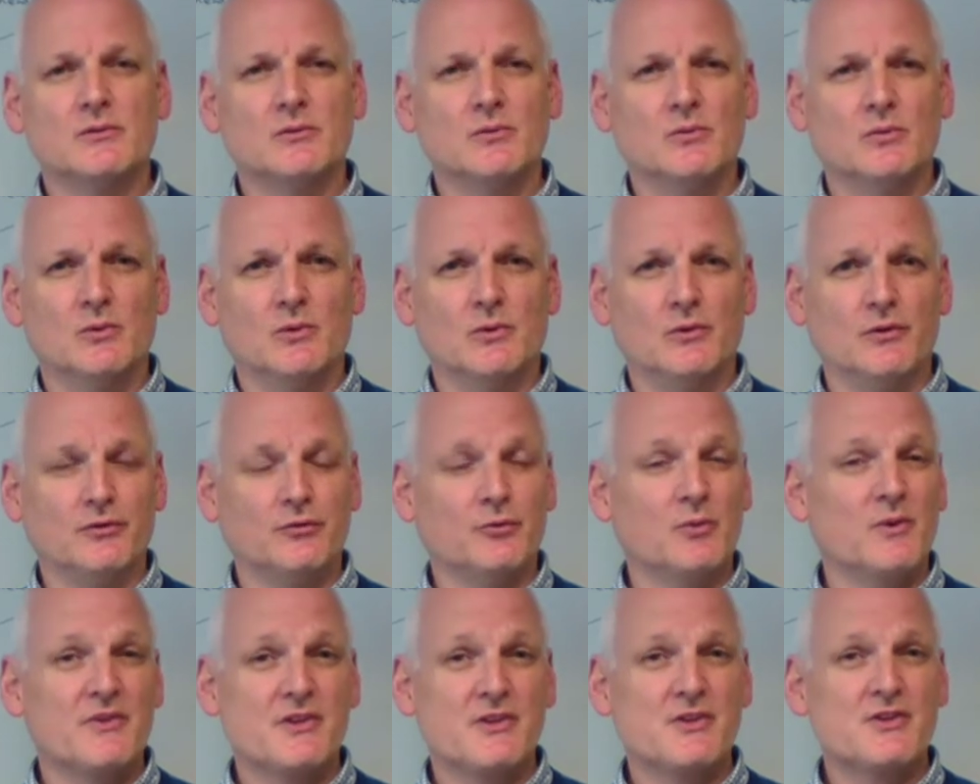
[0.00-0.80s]
walls
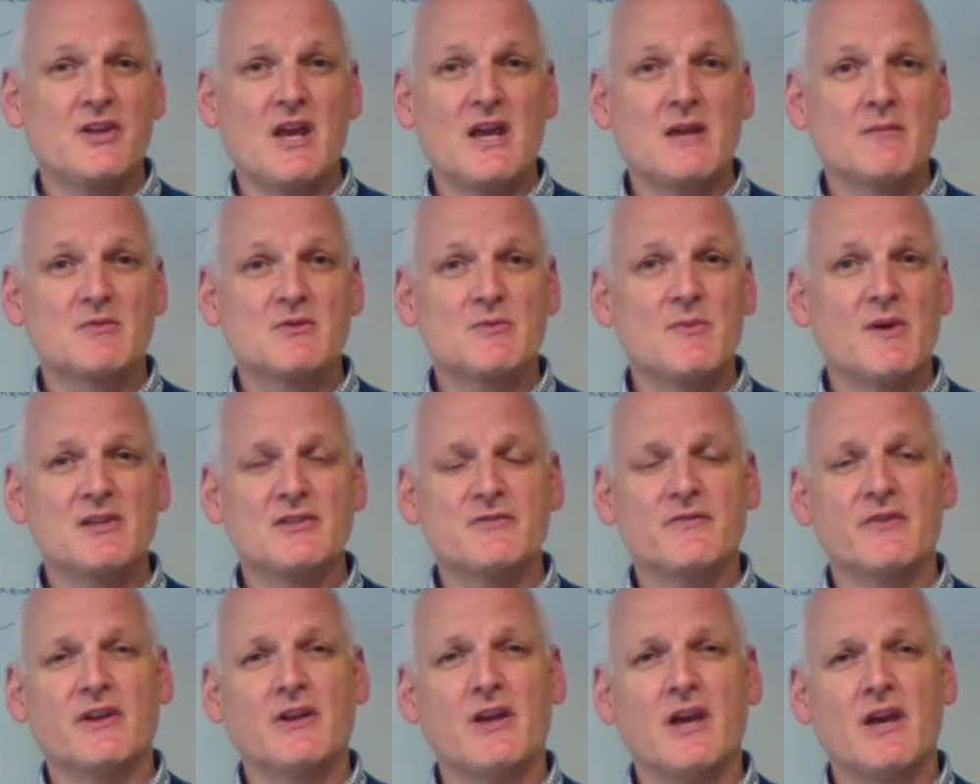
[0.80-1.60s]
with the same
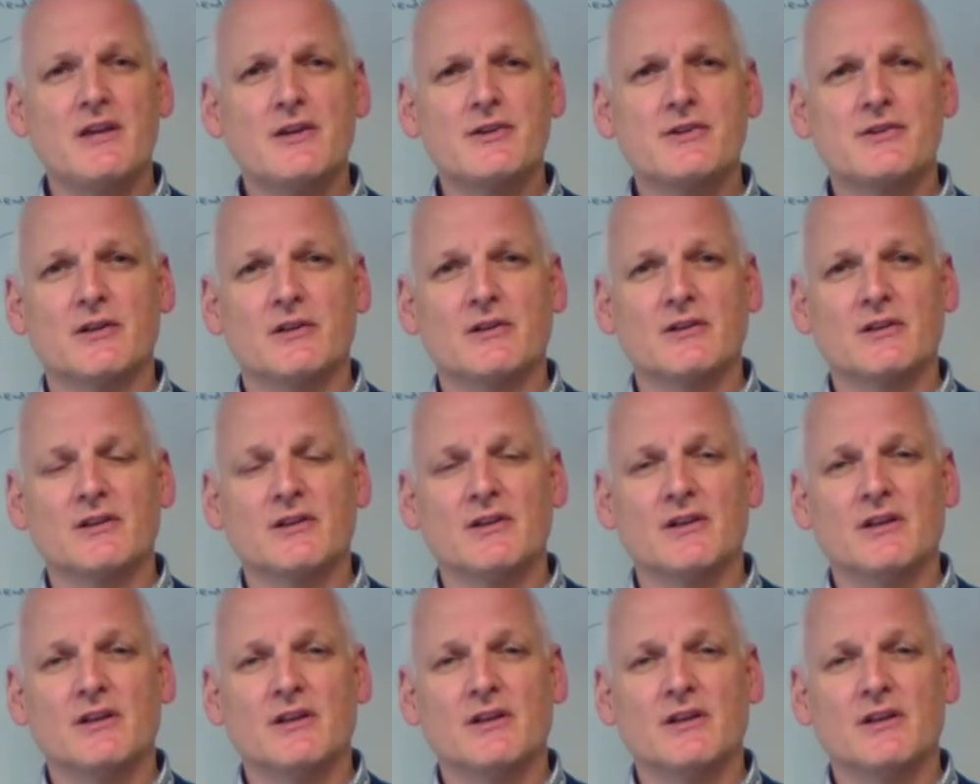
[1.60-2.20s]
specification.